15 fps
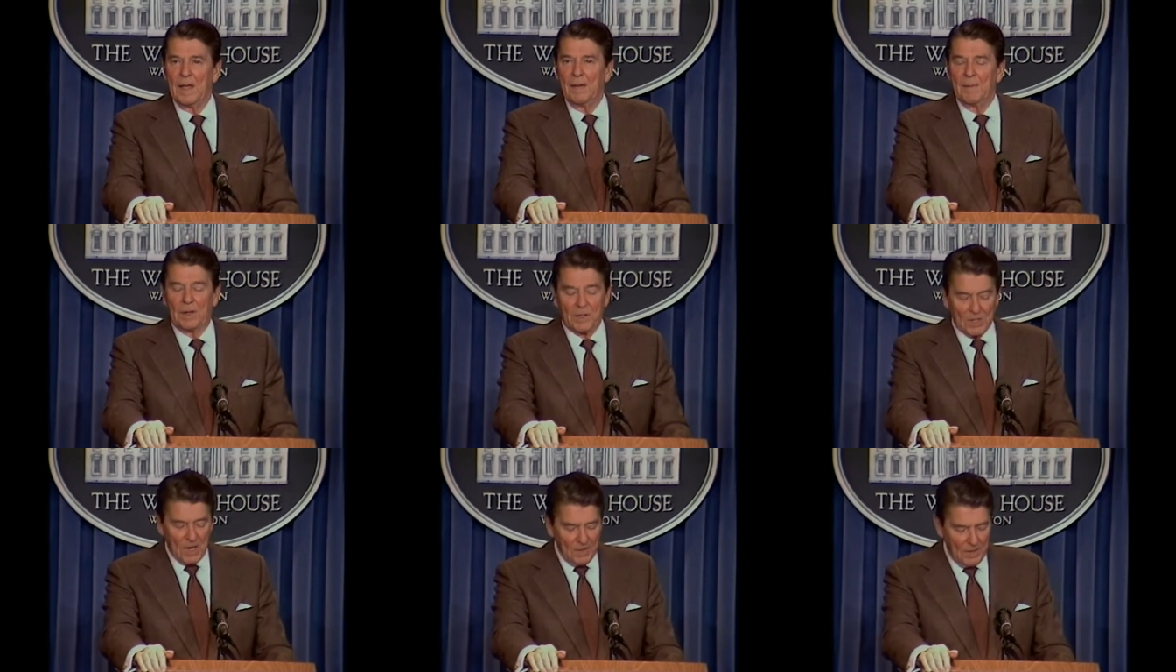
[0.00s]

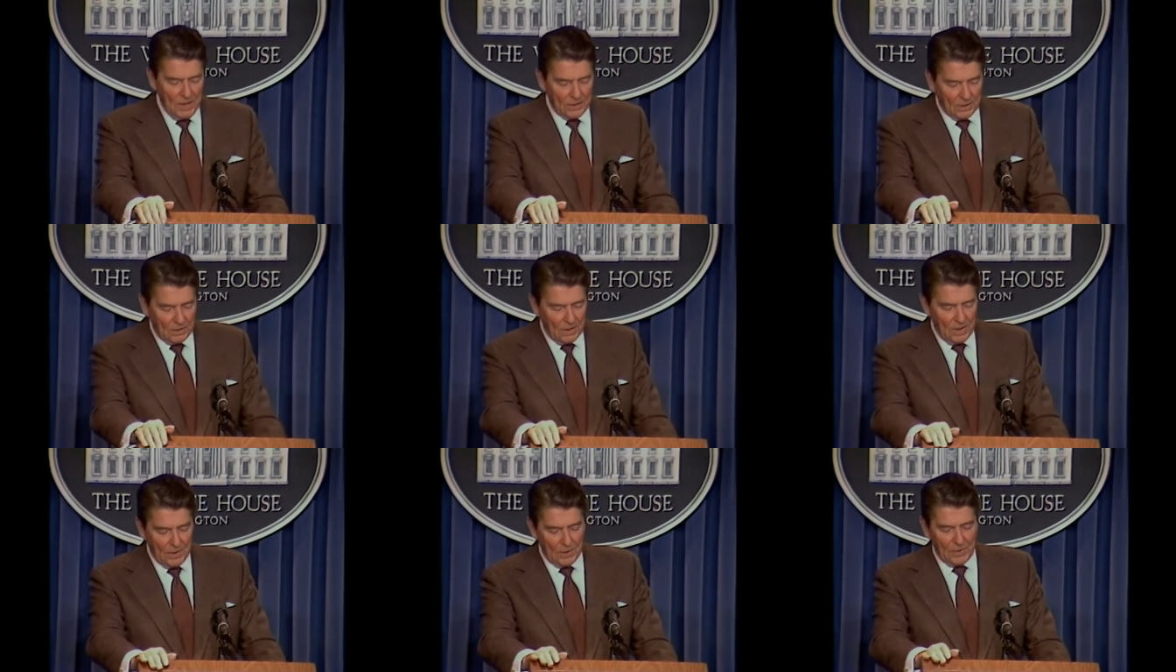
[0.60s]
Because I think
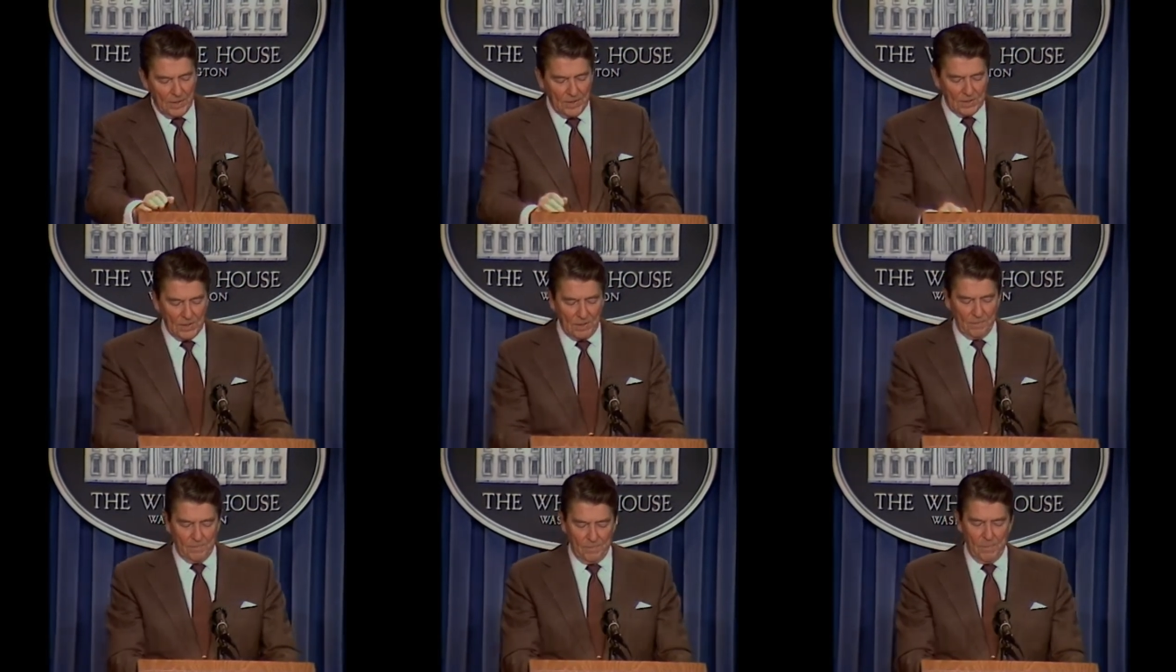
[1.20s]
there are other things
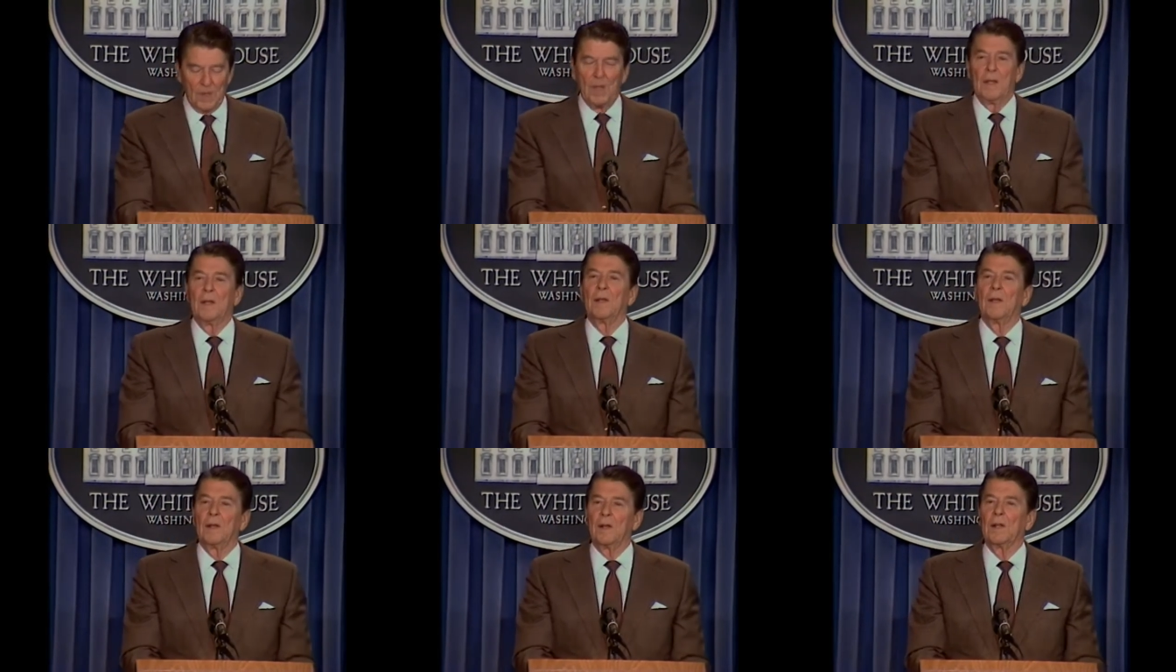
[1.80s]
that have
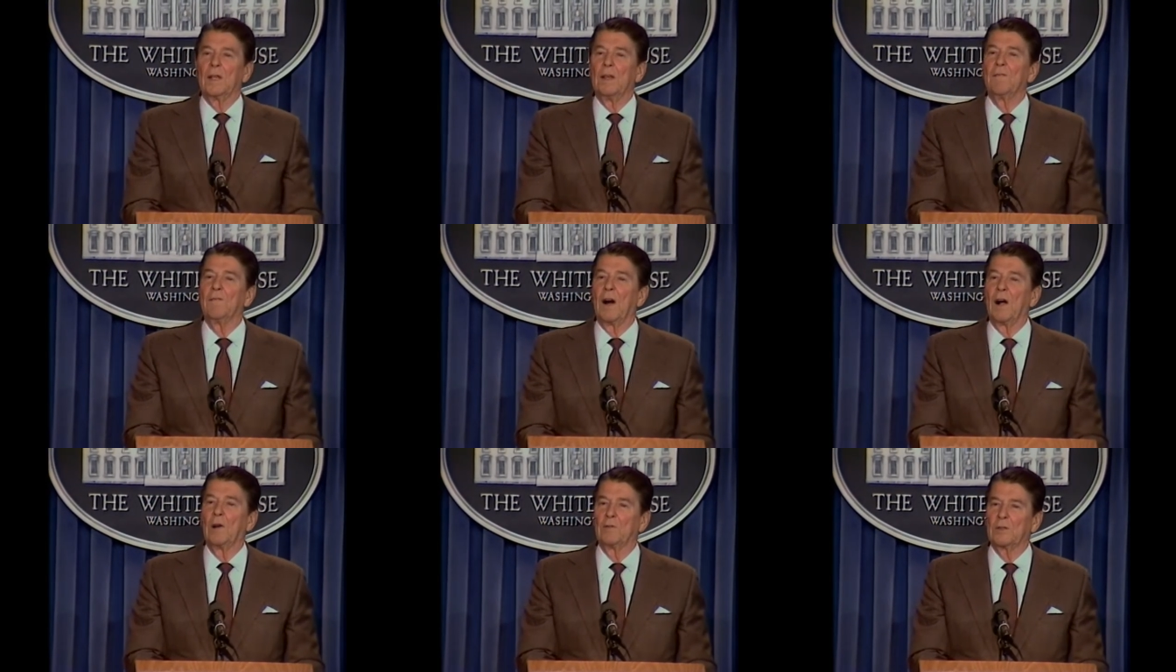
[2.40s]
uh,
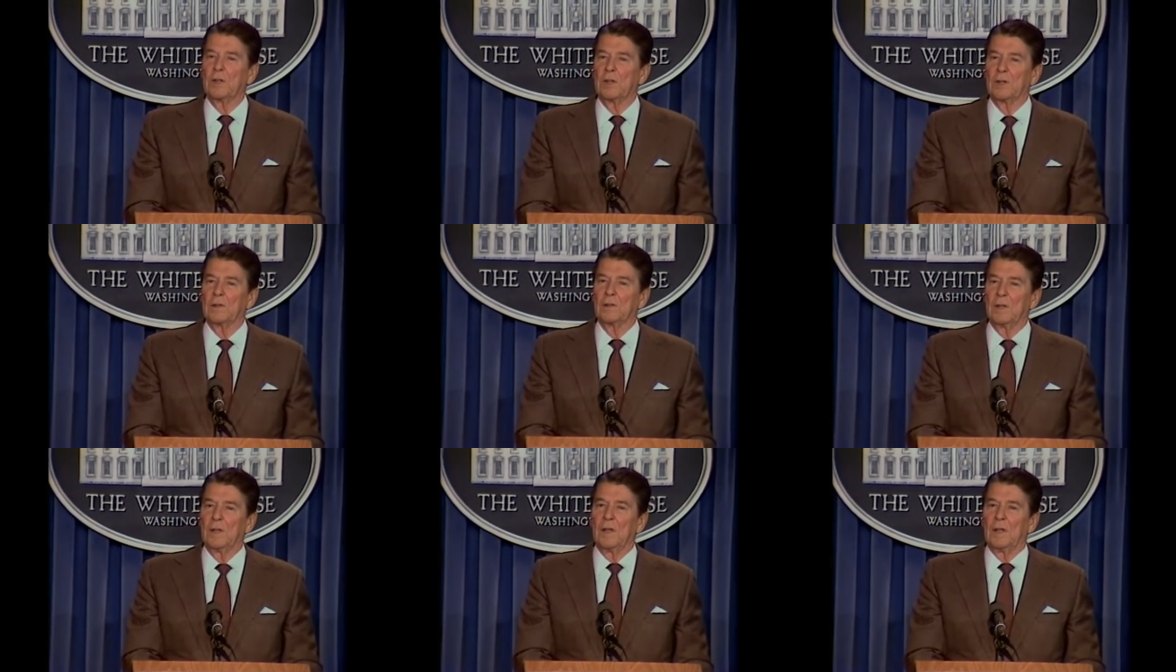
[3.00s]
involved here.